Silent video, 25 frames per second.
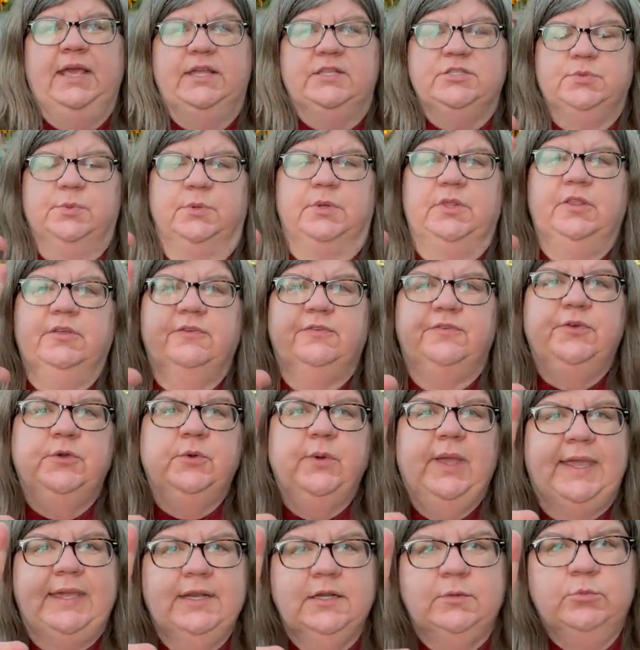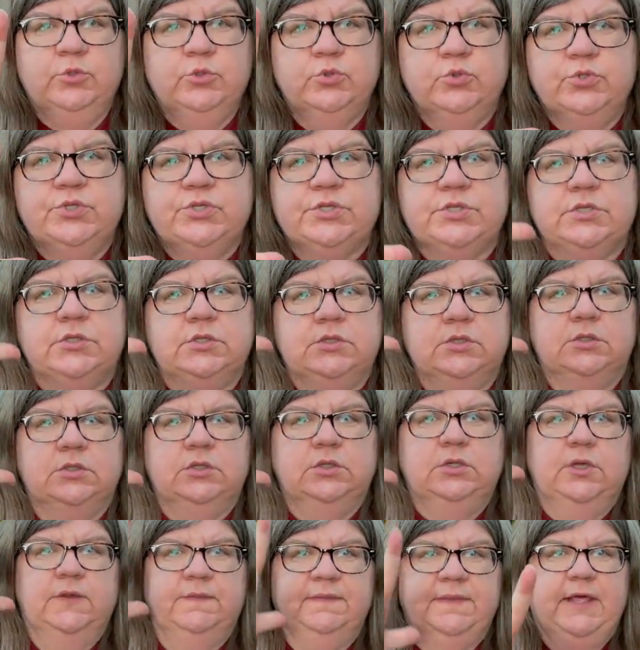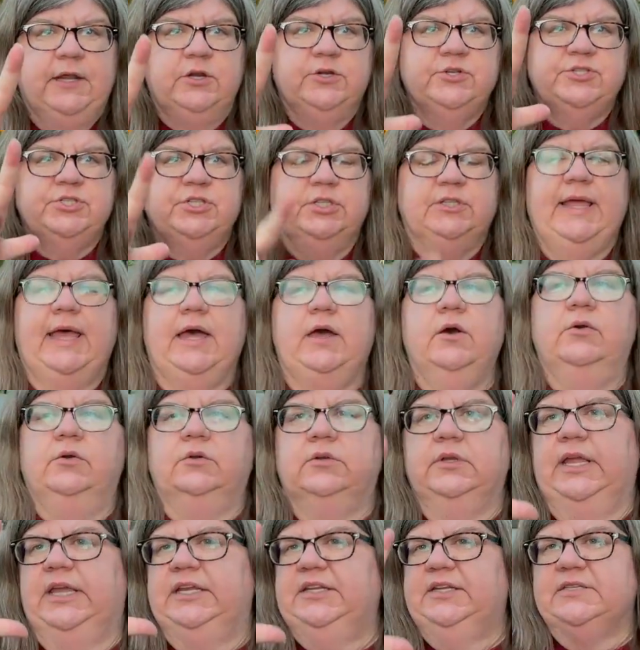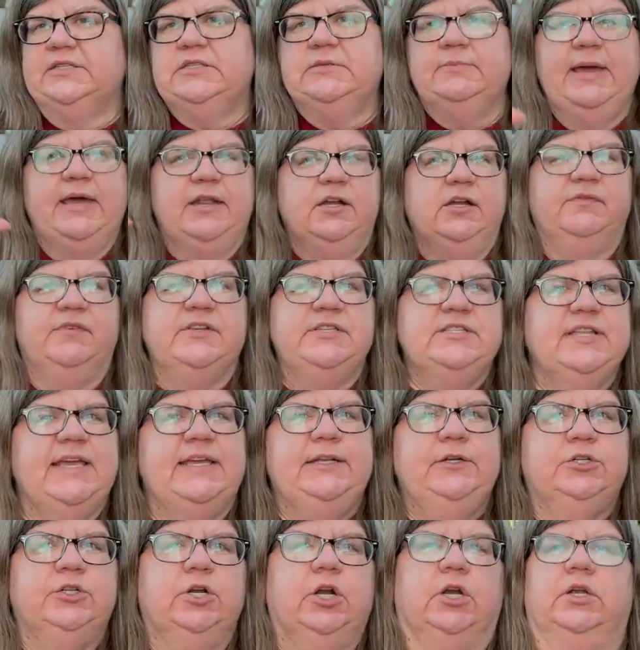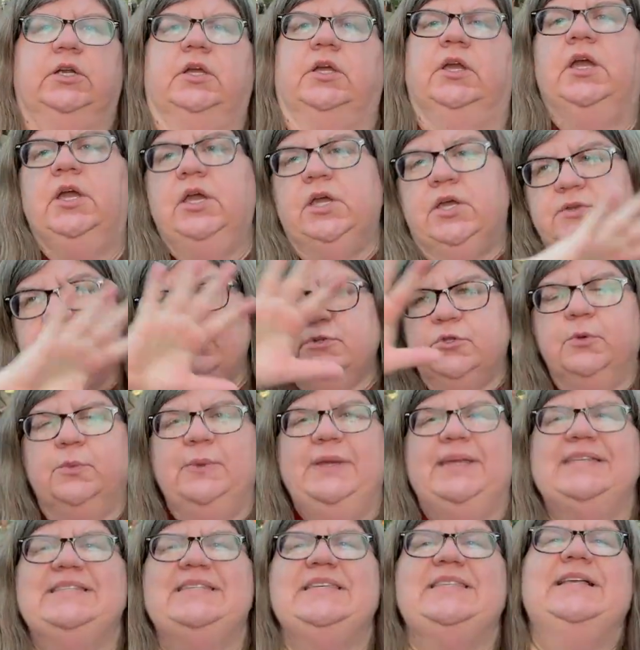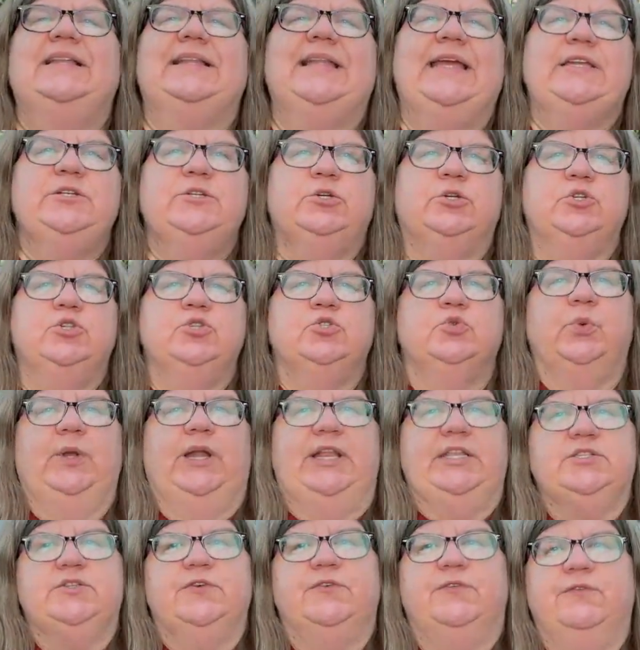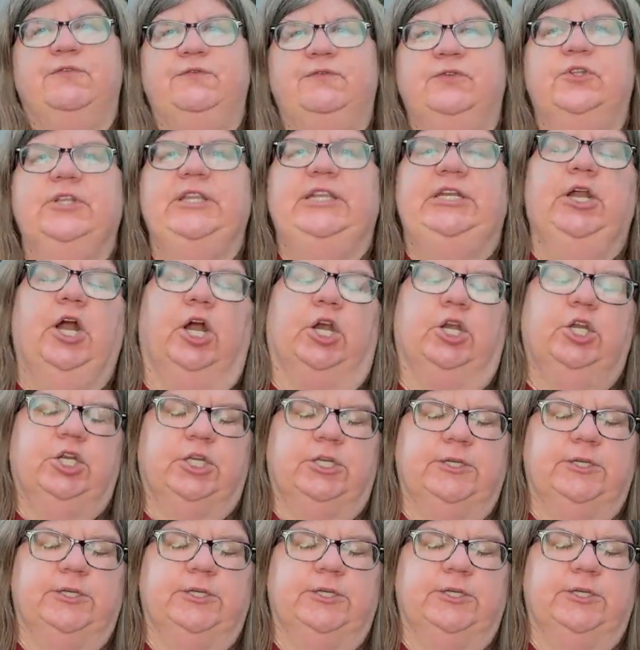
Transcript: It's one of the few animals that are still out. It doesn't matter if it's light or dark. So then we can see the lanterns when it's fully dark.